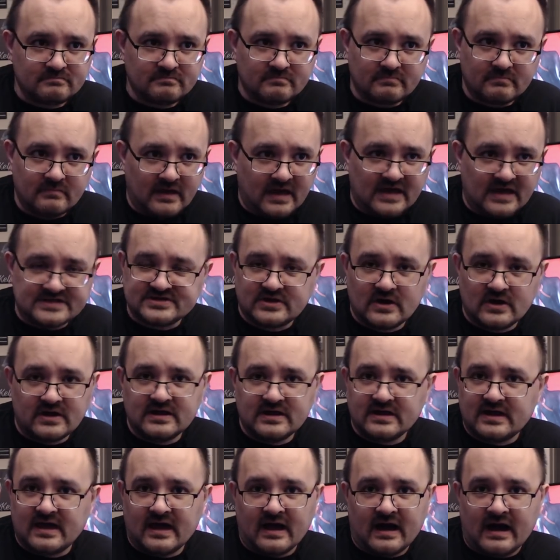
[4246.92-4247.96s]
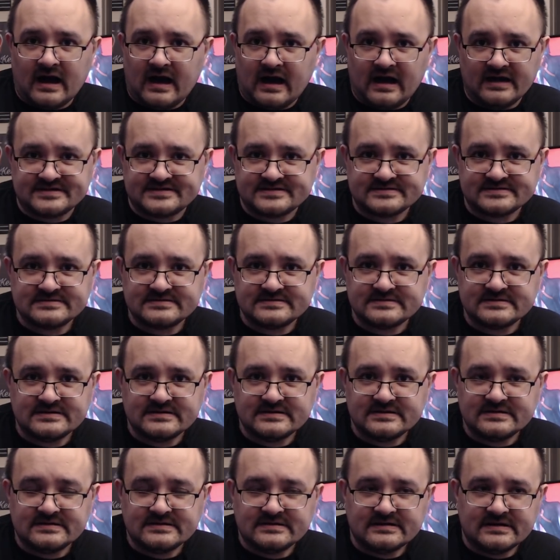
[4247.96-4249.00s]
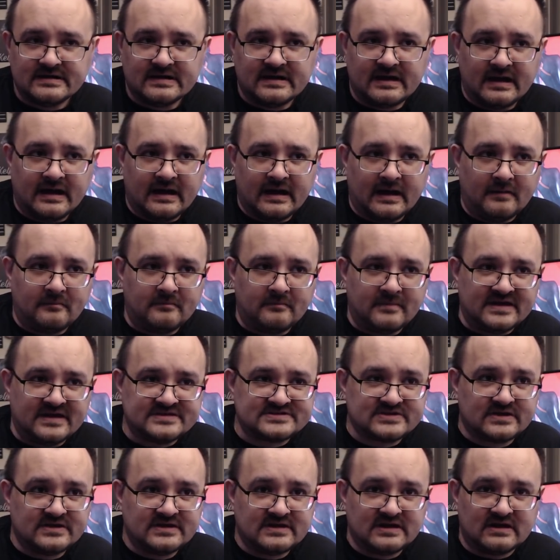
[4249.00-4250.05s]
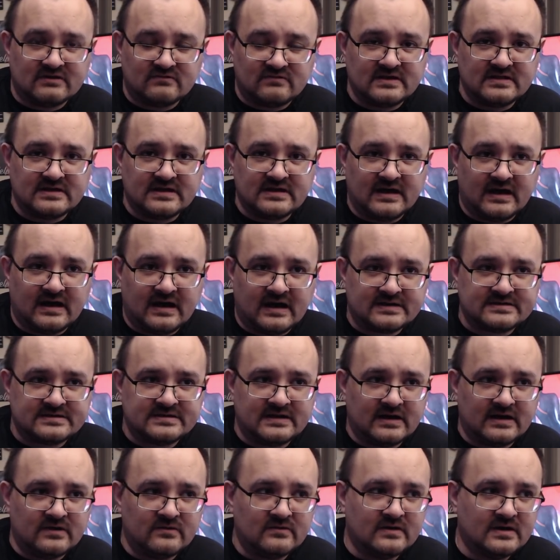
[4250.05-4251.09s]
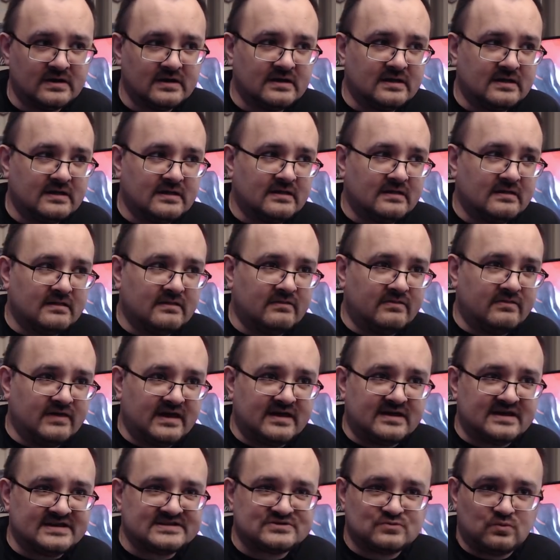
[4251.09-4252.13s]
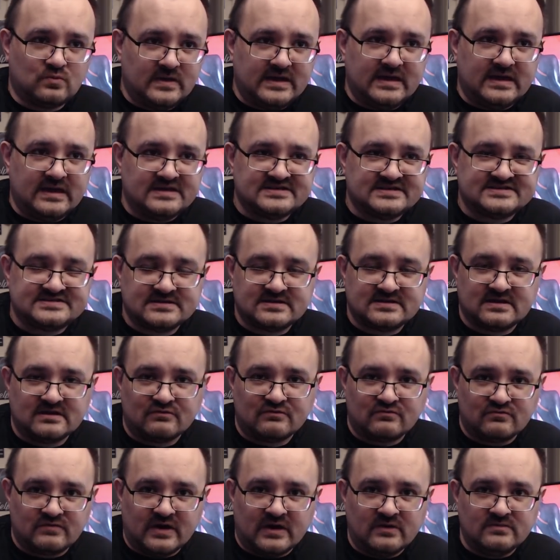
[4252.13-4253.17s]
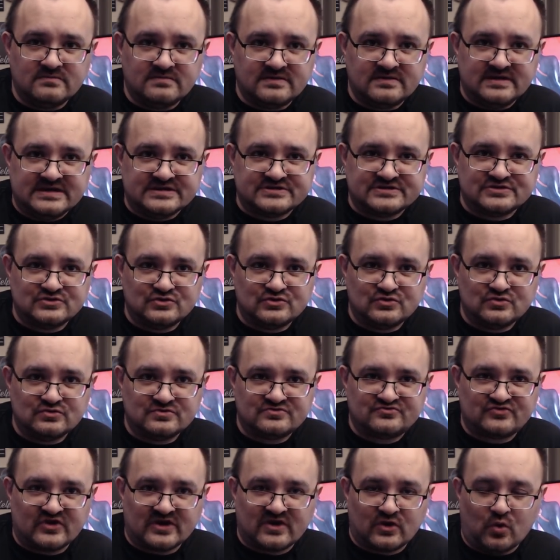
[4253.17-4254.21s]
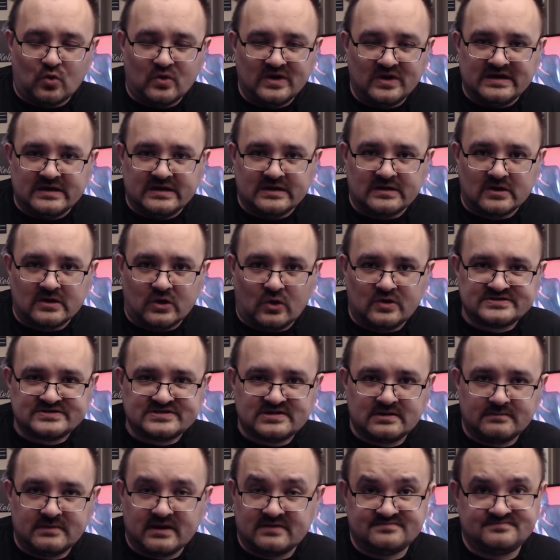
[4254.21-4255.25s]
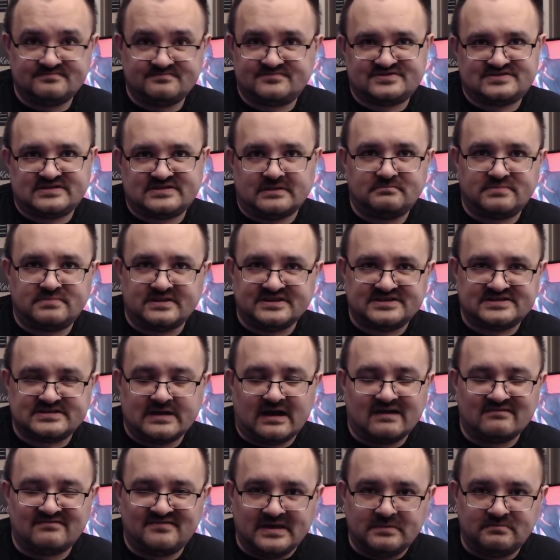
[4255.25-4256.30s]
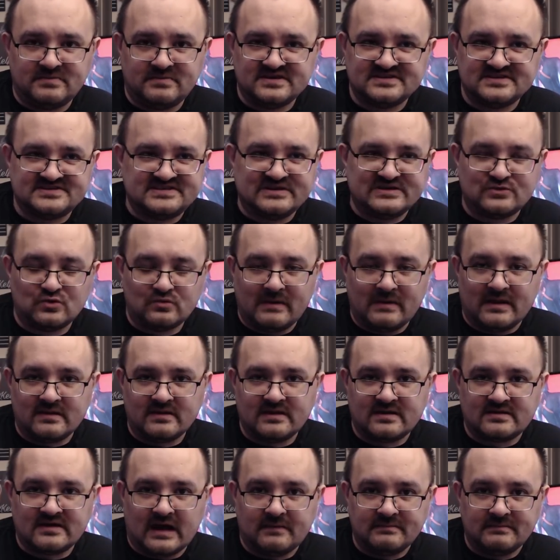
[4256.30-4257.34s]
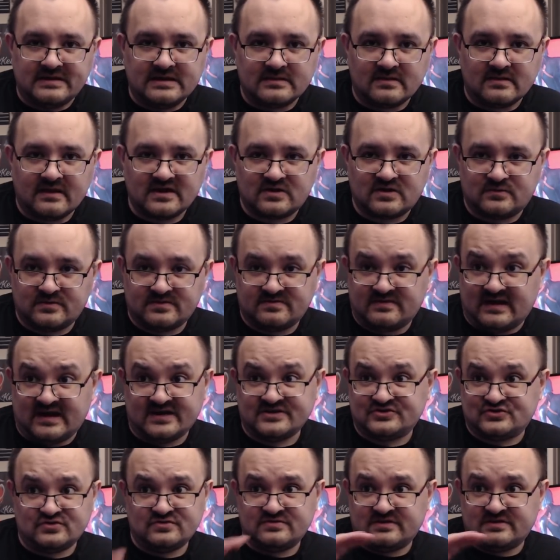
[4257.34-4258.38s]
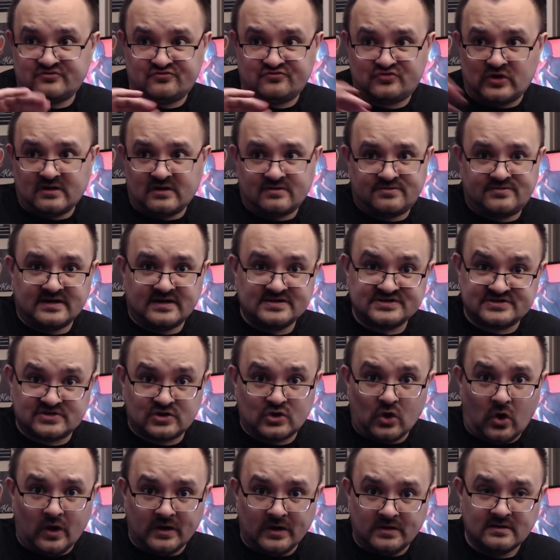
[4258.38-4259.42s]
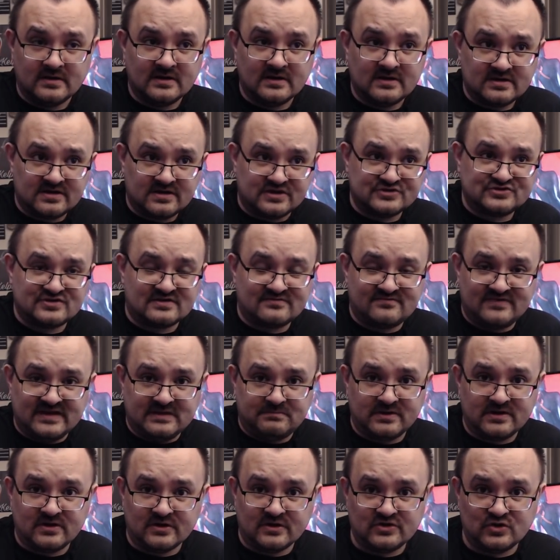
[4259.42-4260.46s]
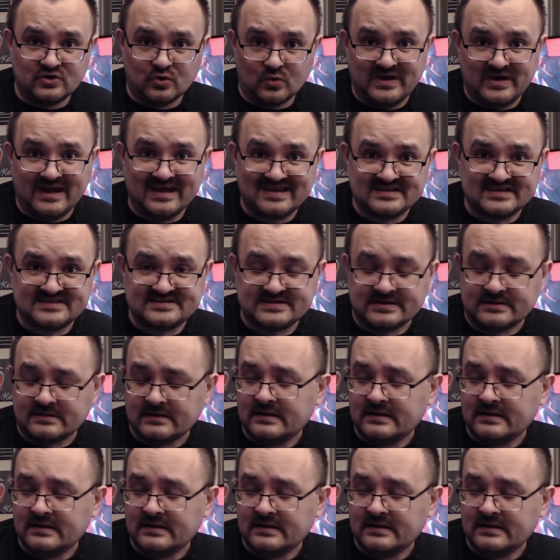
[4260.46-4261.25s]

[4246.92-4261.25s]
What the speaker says: it's going to get hard. It's going to get really hard. Now, there is ways to get round these new draconian laws coming in and simply start vaping 0 milligram e-liquid. That's you. The drug thing's gone because you're vaping on no nicotine.